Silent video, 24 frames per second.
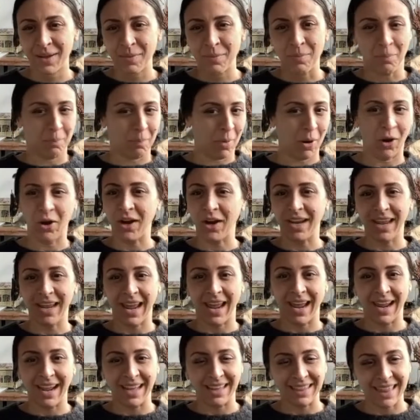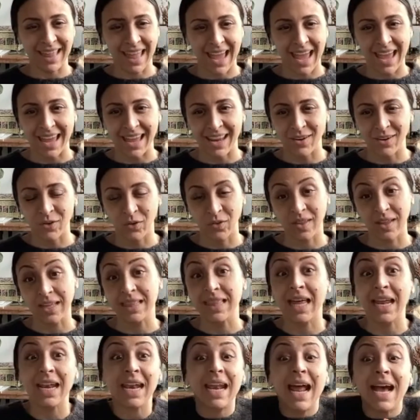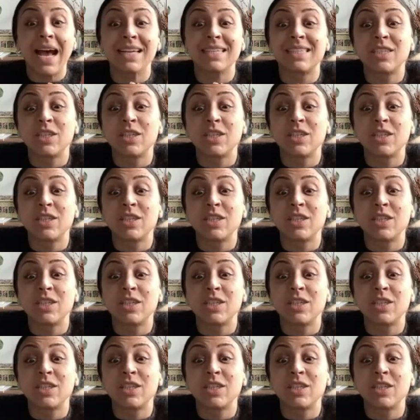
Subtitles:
marking at the end, or like that it has